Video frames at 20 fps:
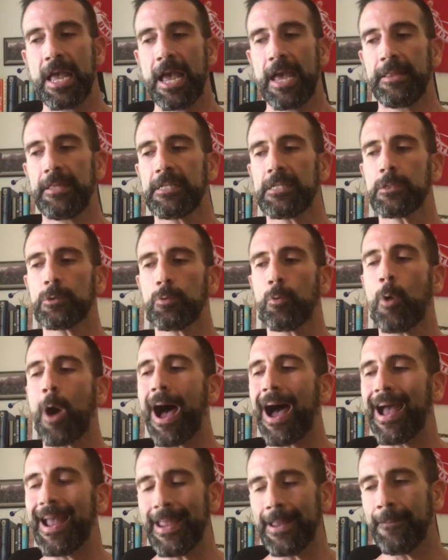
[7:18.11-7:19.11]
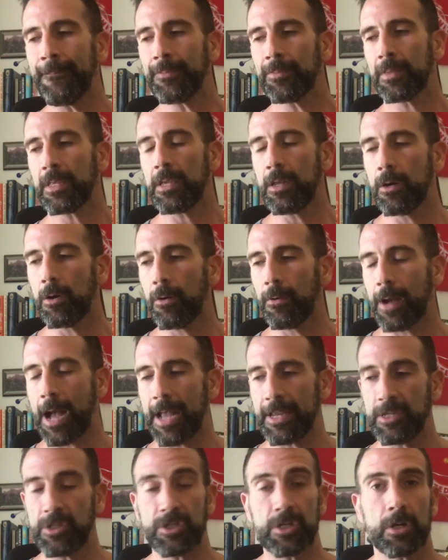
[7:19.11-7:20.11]
And this is why, you know,
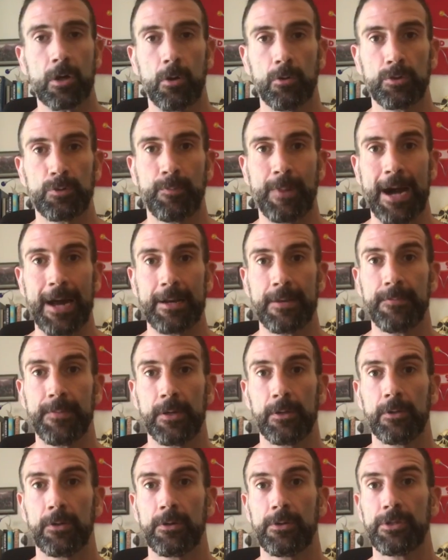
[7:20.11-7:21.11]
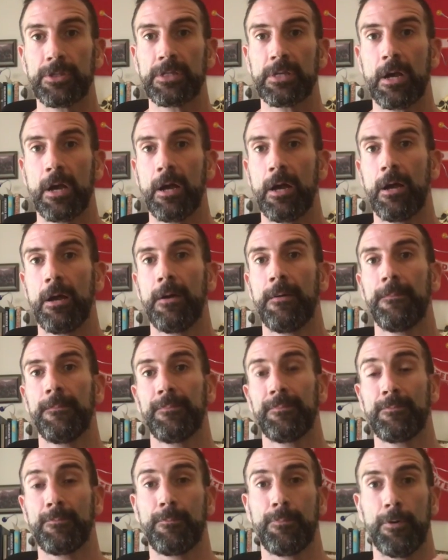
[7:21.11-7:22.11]
I used to coach bodybuilders